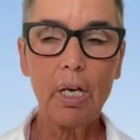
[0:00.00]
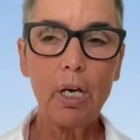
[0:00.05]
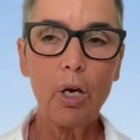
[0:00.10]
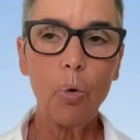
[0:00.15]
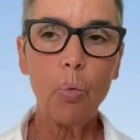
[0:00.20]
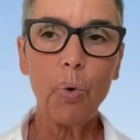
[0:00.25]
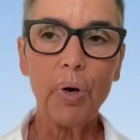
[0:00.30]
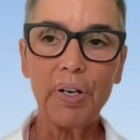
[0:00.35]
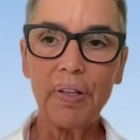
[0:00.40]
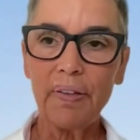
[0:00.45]

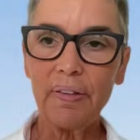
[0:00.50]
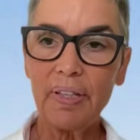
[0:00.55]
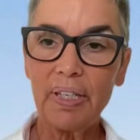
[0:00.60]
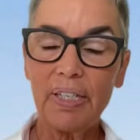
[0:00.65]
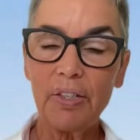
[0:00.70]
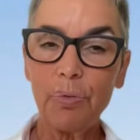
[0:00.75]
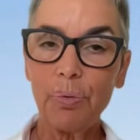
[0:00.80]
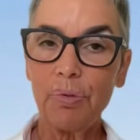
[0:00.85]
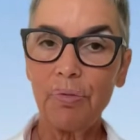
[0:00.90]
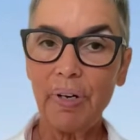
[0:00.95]
One of the
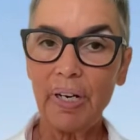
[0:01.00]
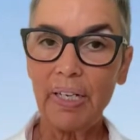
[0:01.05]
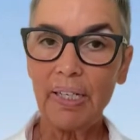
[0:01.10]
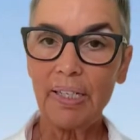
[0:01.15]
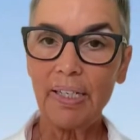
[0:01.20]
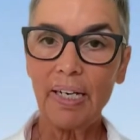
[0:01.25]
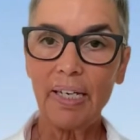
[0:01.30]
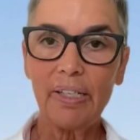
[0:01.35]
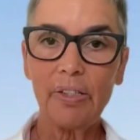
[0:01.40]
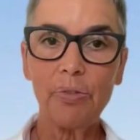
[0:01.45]
things we
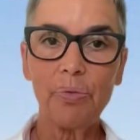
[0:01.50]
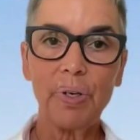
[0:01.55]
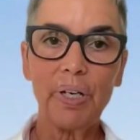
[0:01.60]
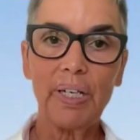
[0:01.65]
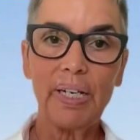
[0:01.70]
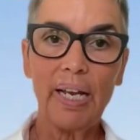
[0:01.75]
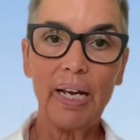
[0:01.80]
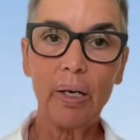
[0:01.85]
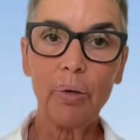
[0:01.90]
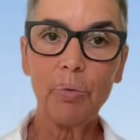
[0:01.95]
recognize right
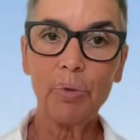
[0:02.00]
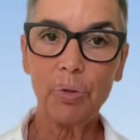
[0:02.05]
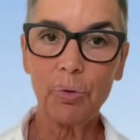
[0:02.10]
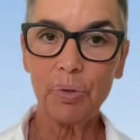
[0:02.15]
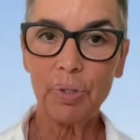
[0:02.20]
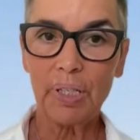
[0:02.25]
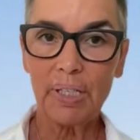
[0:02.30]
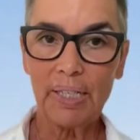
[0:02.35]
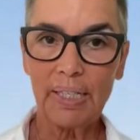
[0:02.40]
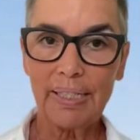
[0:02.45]
now with
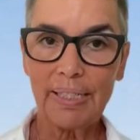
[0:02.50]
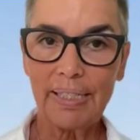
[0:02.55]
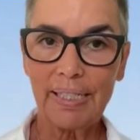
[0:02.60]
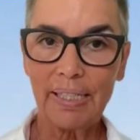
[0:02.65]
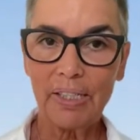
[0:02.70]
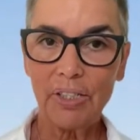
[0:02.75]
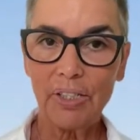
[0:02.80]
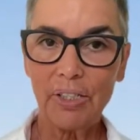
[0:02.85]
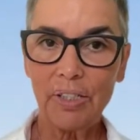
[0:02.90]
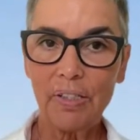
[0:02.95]

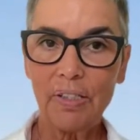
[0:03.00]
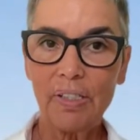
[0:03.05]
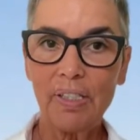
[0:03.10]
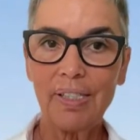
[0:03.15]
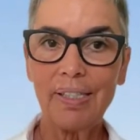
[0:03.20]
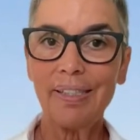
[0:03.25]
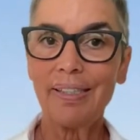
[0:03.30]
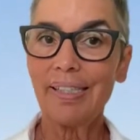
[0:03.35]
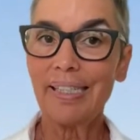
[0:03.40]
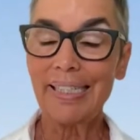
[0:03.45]
organizations
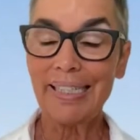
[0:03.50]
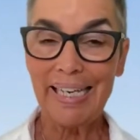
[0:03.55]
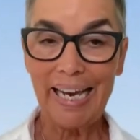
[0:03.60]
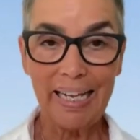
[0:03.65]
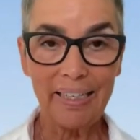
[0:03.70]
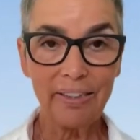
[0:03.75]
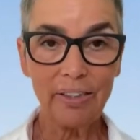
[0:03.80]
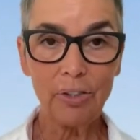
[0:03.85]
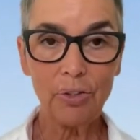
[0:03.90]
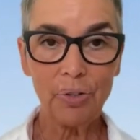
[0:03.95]
is the
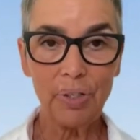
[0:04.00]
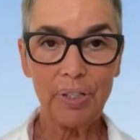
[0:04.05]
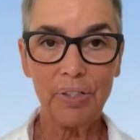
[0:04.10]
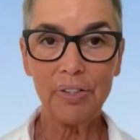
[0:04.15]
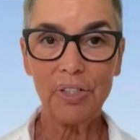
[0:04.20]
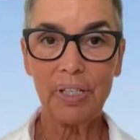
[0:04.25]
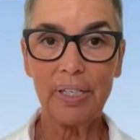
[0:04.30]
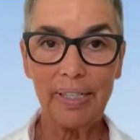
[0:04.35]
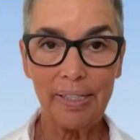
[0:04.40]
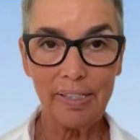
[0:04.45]
talent
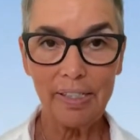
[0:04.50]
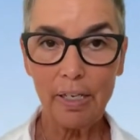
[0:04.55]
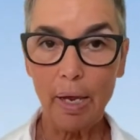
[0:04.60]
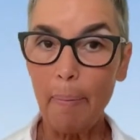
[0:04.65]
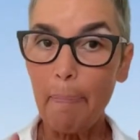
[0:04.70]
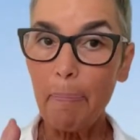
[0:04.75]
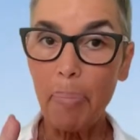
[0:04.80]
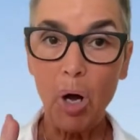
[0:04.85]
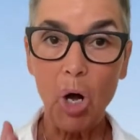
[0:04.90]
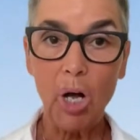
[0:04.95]
crunch is
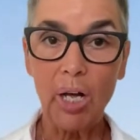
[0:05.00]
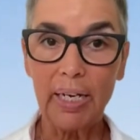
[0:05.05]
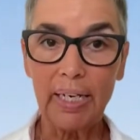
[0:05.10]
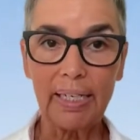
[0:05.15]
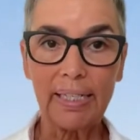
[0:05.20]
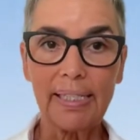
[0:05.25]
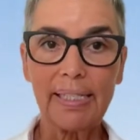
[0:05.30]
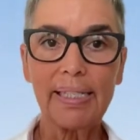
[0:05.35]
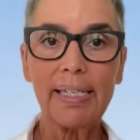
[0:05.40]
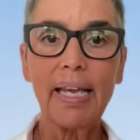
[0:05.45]
upon
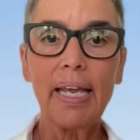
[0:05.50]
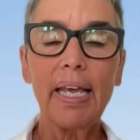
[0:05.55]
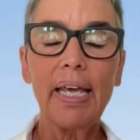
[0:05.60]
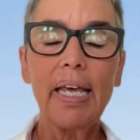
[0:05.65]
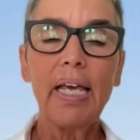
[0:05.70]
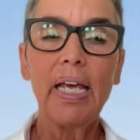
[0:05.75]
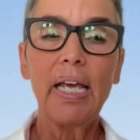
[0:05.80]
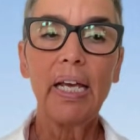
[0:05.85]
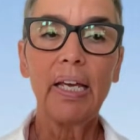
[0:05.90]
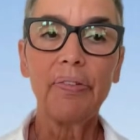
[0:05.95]
us.
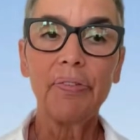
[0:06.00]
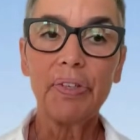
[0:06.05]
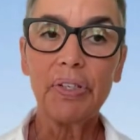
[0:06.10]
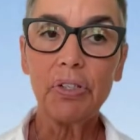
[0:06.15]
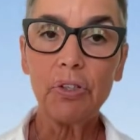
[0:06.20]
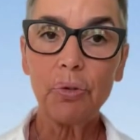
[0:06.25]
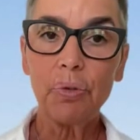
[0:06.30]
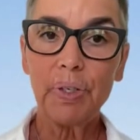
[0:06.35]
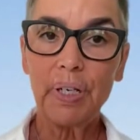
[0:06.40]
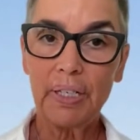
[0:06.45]
And this
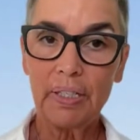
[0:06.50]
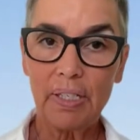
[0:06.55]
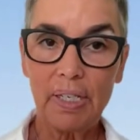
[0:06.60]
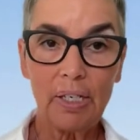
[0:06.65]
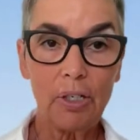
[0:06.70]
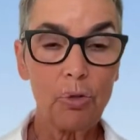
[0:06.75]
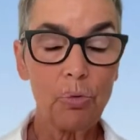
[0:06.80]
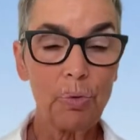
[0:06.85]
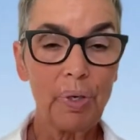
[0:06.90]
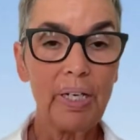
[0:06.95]
creates a
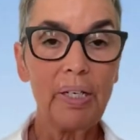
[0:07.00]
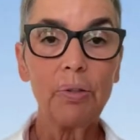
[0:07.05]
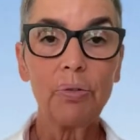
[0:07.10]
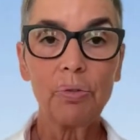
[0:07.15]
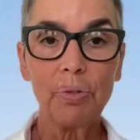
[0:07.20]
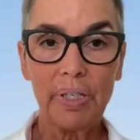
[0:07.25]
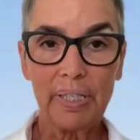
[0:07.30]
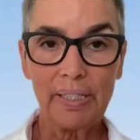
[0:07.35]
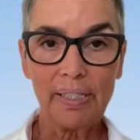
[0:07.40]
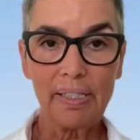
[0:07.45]
great
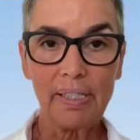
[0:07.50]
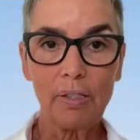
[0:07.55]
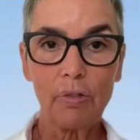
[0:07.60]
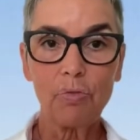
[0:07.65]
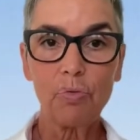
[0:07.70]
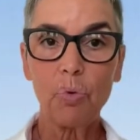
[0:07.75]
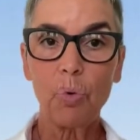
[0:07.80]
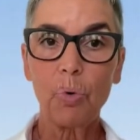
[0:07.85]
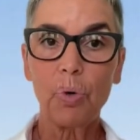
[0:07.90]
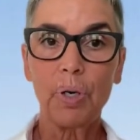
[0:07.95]
risk
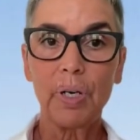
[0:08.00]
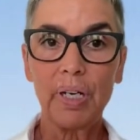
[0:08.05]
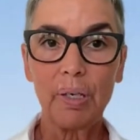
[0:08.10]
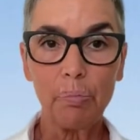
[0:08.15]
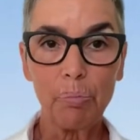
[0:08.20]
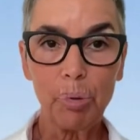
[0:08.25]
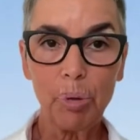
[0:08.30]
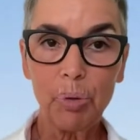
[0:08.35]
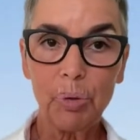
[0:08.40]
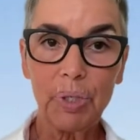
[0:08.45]
for
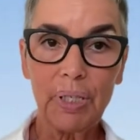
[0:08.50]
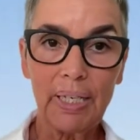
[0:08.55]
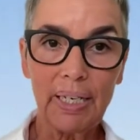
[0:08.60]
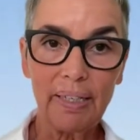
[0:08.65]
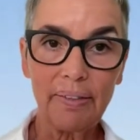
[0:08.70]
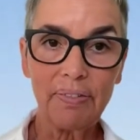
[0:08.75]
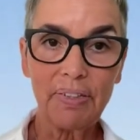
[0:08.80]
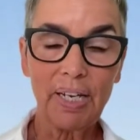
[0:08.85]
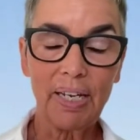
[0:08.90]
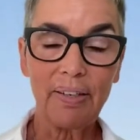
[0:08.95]
employee
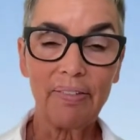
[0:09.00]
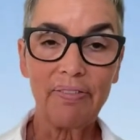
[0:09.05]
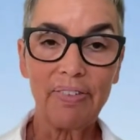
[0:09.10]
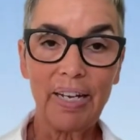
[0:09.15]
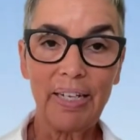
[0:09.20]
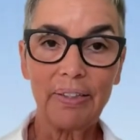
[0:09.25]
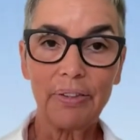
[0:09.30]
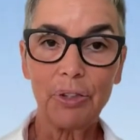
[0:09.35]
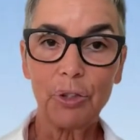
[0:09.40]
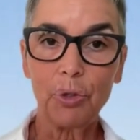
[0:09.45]
lifetime
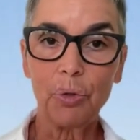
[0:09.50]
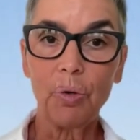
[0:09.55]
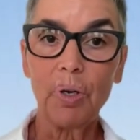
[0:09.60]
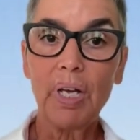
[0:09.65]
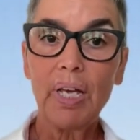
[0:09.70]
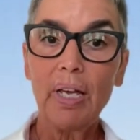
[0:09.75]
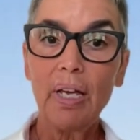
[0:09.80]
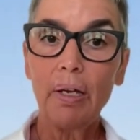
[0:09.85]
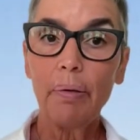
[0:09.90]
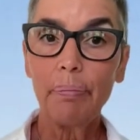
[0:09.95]
value,
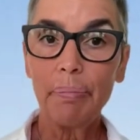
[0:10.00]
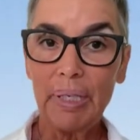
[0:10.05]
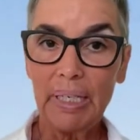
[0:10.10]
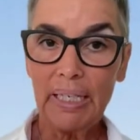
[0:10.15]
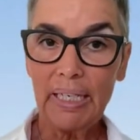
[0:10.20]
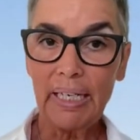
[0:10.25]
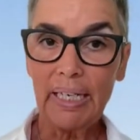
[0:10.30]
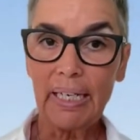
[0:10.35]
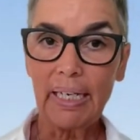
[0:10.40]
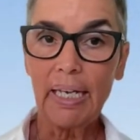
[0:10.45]

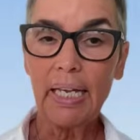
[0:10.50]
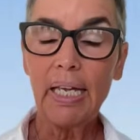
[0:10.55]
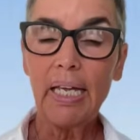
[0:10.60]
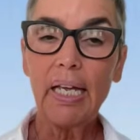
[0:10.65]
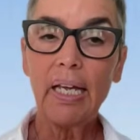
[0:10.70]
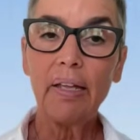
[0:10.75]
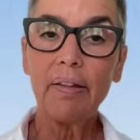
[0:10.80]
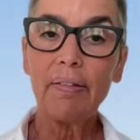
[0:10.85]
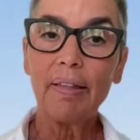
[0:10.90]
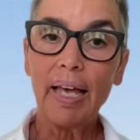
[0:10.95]
meaning
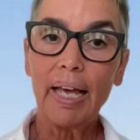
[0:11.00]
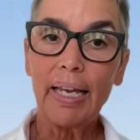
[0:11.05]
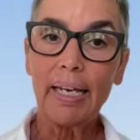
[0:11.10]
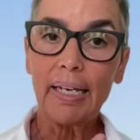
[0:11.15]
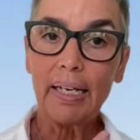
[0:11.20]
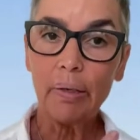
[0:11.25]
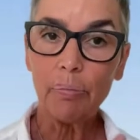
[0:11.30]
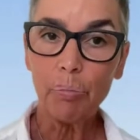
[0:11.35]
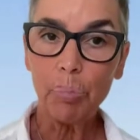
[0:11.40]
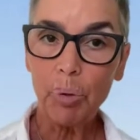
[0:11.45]
that
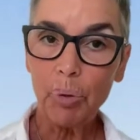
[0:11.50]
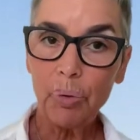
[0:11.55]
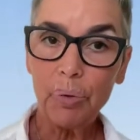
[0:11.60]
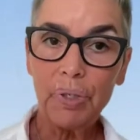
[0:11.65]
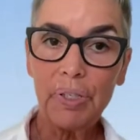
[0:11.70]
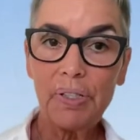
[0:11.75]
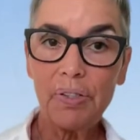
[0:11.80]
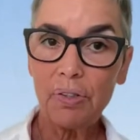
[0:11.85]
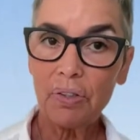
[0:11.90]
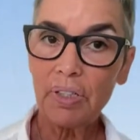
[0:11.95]

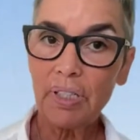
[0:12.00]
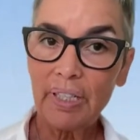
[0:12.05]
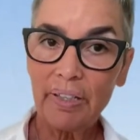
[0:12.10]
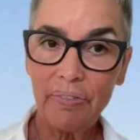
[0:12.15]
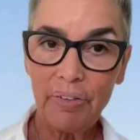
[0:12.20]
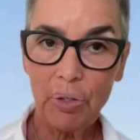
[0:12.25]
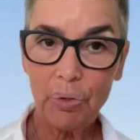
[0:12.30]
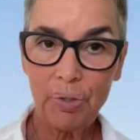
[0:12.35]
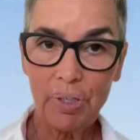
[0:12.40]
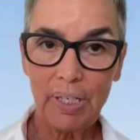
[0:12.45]
employees are
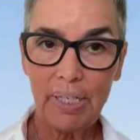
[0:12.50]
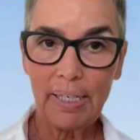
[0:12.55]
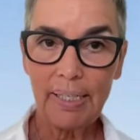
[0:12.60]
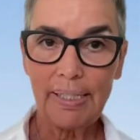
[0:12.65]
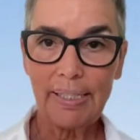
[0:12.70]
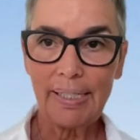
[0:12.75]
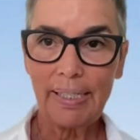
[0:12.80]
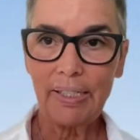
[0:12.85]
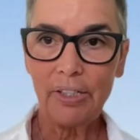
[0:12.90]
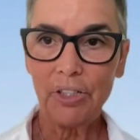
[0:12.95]
leaving
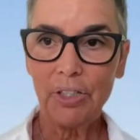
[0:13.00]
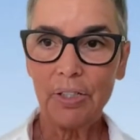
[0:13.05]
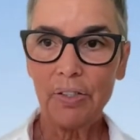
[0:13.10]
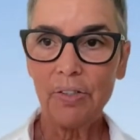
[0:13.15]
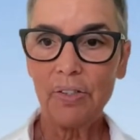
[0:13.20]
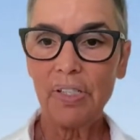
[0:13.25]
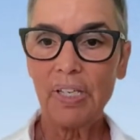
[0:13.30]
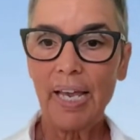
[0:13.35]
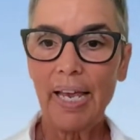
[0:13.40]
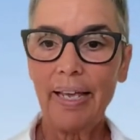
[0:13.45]

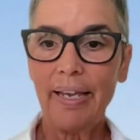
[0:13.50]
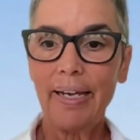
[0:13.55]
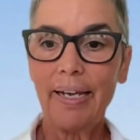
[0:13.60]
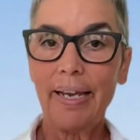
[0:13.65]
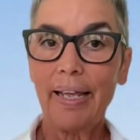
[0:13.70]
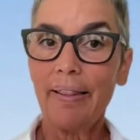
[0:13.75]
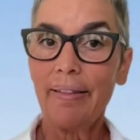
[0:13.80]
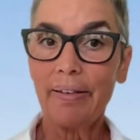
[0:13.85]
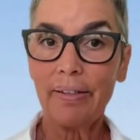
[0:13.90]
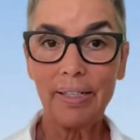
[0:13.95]
organizations and
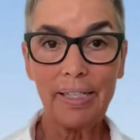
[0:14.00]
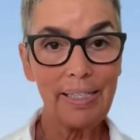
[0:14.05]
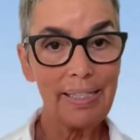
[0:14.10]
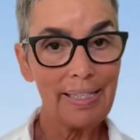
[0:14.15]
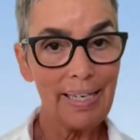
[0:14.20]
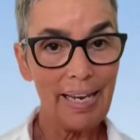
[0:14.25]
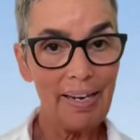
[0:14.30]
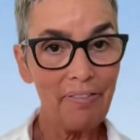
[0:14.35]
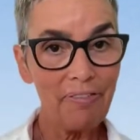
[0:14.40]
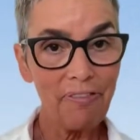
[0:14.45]
there is
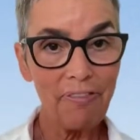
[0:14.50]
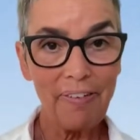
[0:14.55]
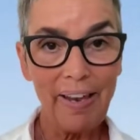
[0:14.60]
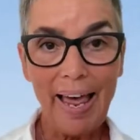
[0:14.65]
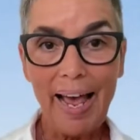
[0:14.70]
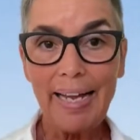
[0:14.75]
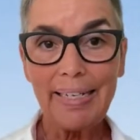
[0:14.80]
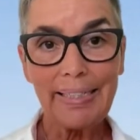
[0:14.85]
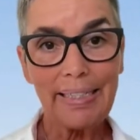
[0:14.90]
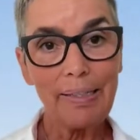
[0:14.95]
a
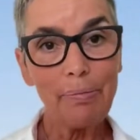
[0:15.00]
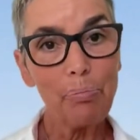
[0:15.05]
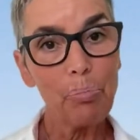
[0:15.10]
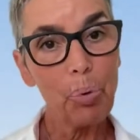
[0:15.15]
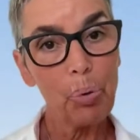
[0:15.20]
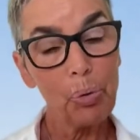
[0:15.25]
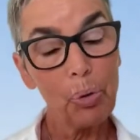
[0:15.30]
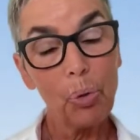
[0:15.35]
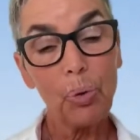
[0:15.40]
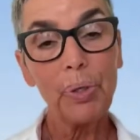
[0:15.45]
flat
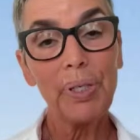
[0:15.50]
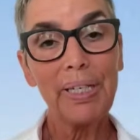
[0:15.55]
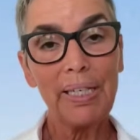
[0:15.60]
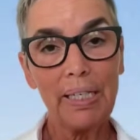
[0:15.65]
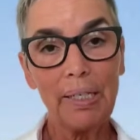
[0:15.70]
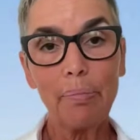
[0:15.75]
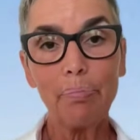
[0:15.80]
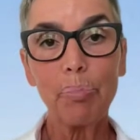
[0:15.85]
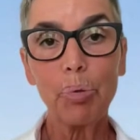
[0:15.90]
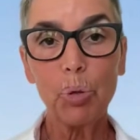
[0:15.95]

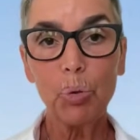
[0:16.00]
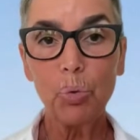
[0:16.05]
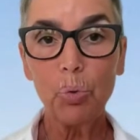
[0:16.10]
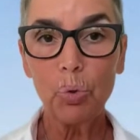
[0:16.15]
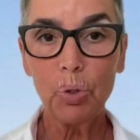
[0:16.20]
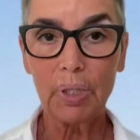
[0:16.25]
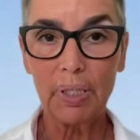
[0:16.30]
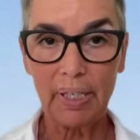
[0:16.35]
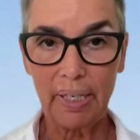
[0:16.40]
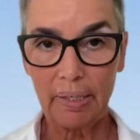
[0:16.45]
employee
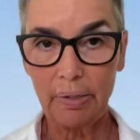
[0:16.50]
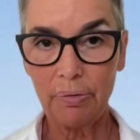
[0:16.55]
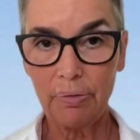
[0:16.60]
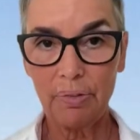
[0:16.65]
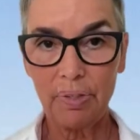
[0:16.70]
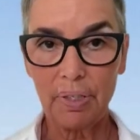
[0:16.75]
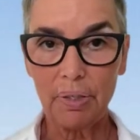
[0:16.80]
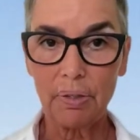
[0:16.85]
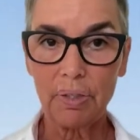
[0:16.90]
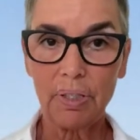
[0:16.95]
pool out
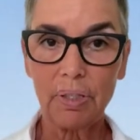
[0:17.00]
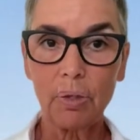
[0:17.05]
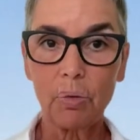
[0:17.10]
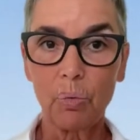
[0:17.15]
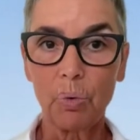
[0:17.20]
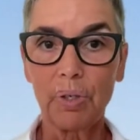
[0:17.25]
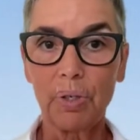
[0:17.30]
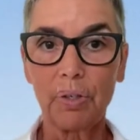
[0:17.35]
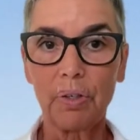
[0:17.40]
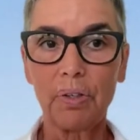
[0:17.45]
there in the
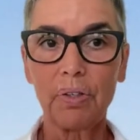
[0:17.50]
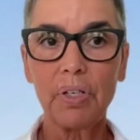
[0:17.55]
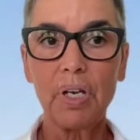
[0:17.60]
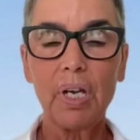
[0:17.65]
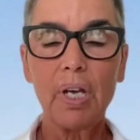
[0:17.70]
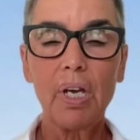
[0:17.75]
world.